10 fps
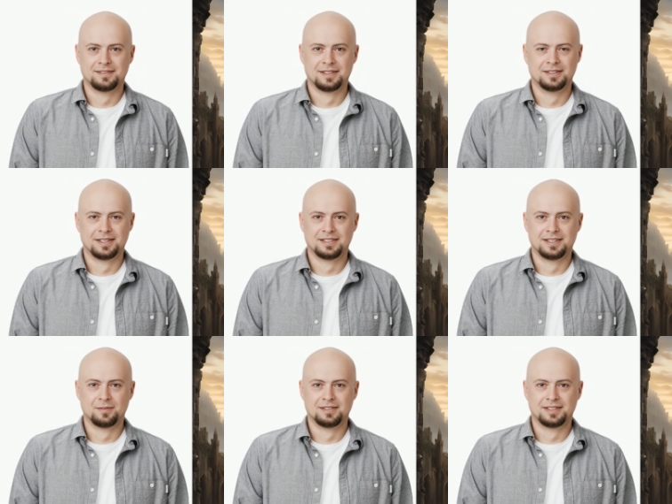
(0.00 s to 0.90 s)
The
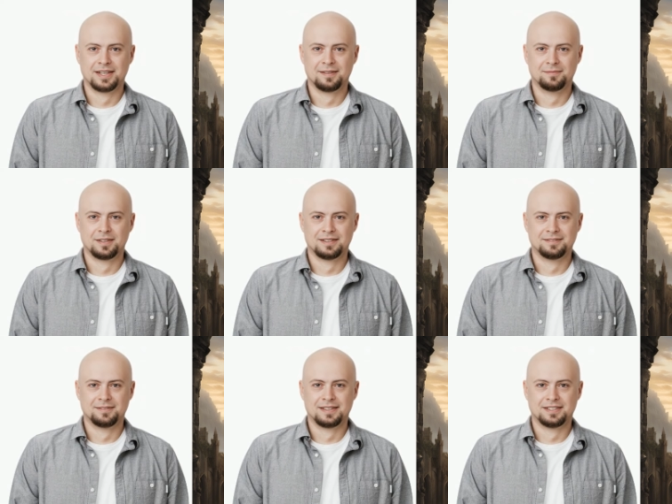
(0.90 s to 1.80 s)
city was a
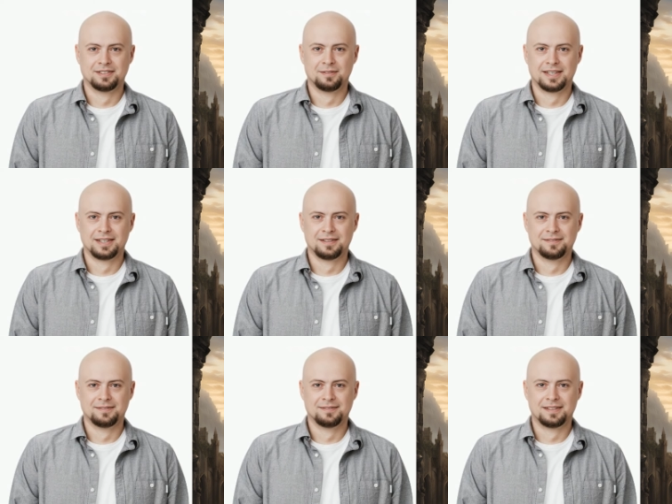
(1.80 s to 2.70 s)
labyrinth of history,
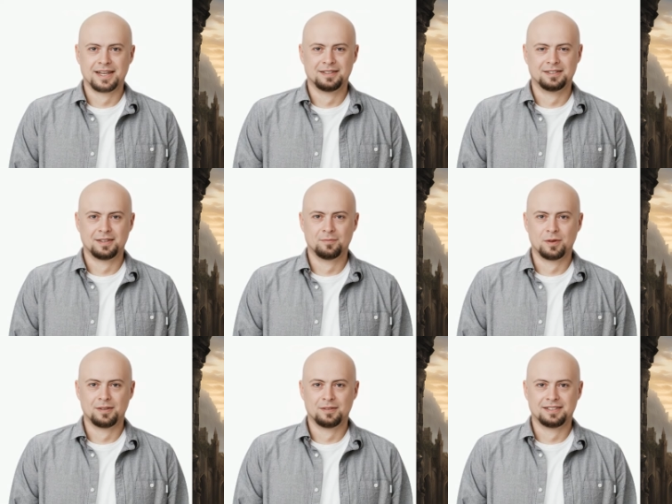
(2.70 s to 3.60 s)
and
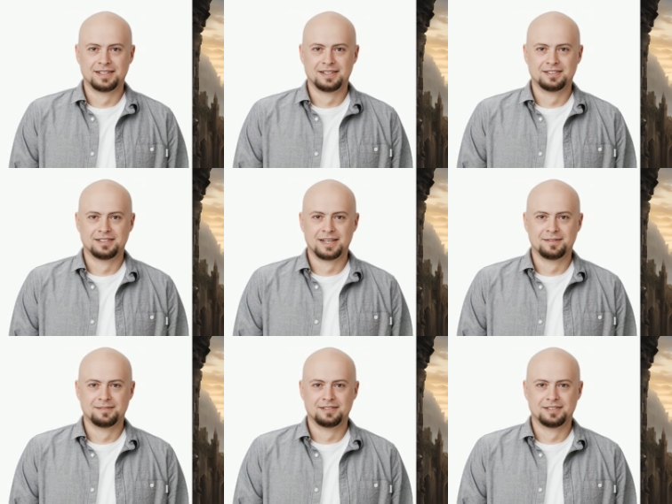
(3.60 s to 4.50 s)
somewhere within its
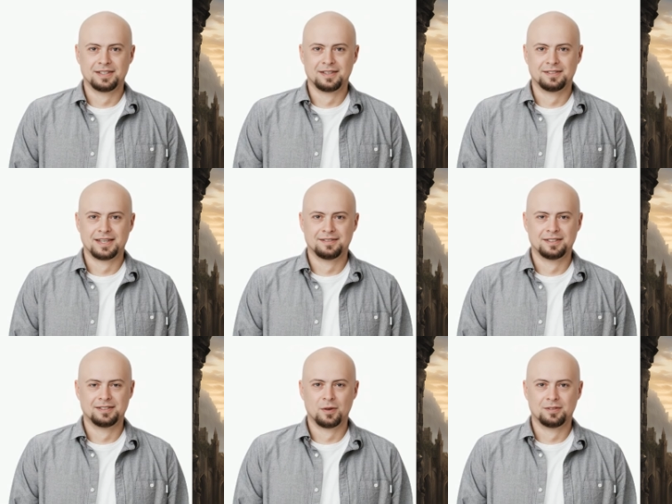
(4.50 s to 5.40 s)
depths lay
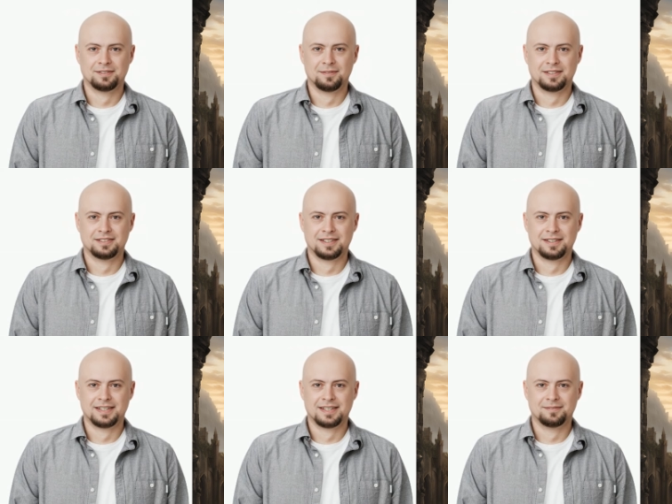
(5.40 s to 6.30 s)
the sorceress
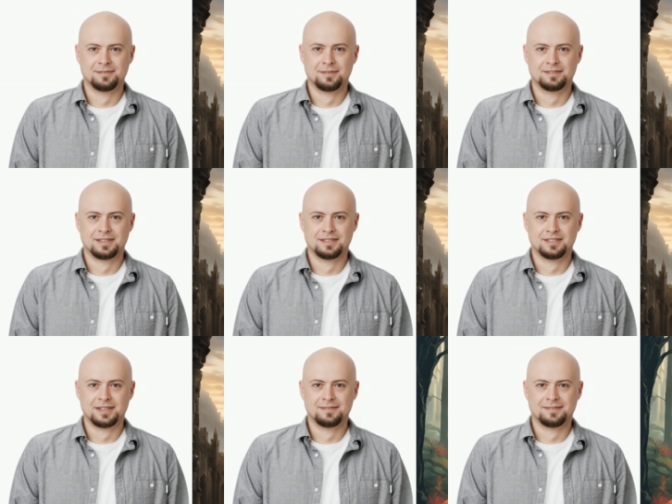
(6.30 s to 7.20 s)
Selene
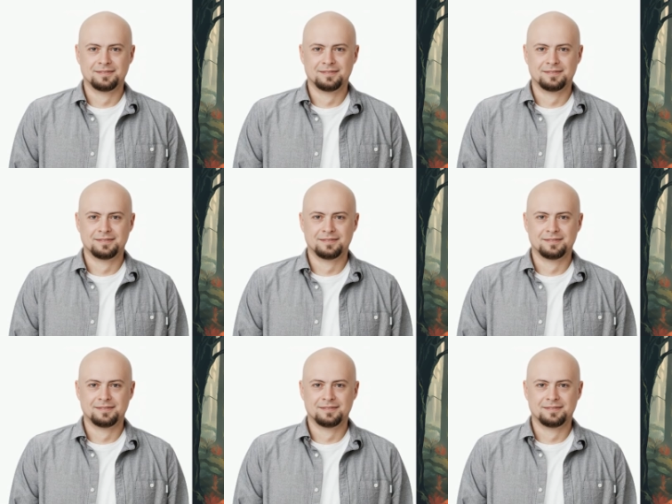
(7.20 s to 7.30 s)
Moondancer.